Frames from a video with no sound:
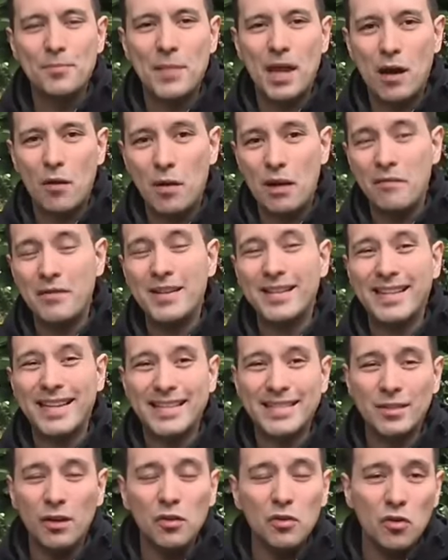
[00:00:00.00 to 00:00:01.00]
However, it
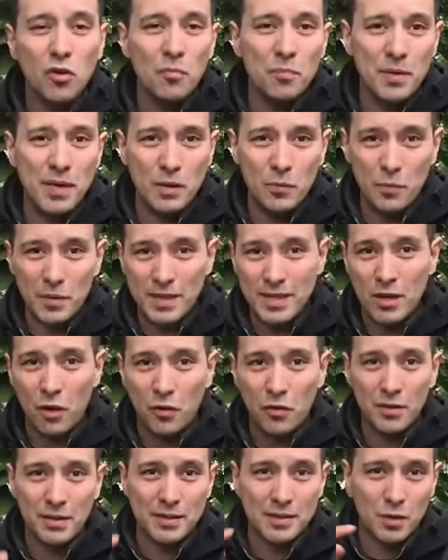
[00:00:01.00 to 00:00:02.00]
does not compete with the
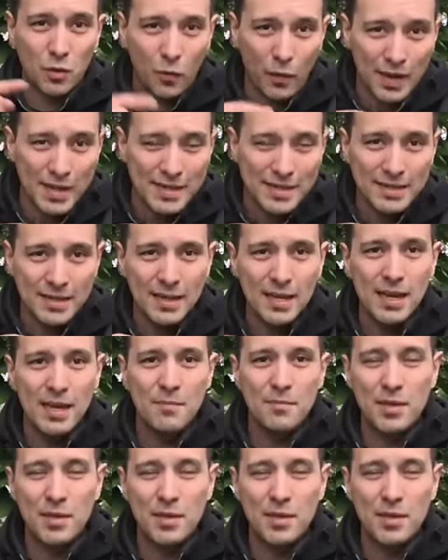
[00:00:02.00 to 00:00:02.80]
Oculus Quest